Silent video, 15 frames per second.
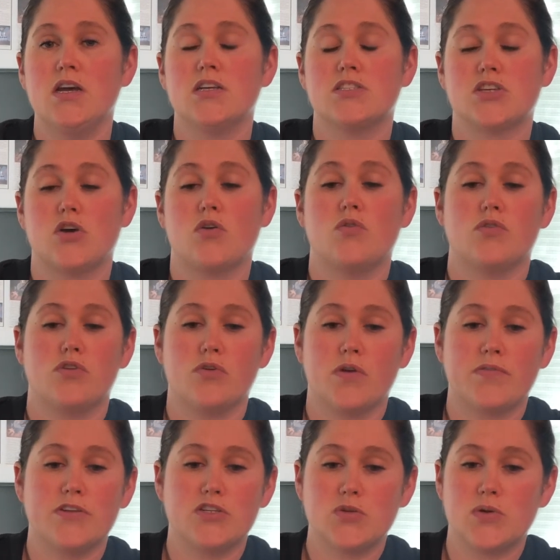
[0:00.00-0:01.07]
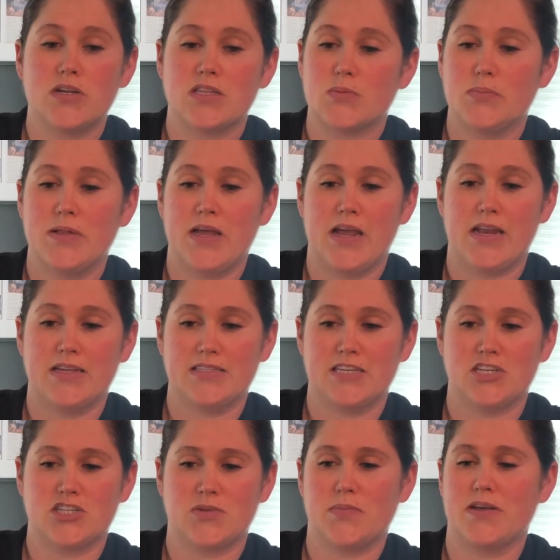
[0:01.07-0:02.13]
So you don't have to do it at the planning
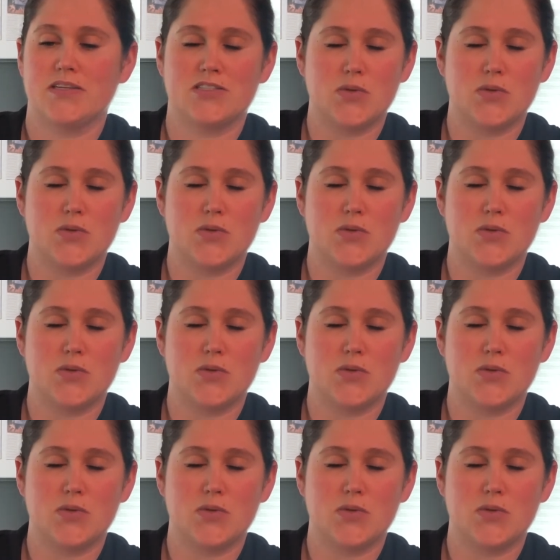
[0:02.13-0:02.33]
session because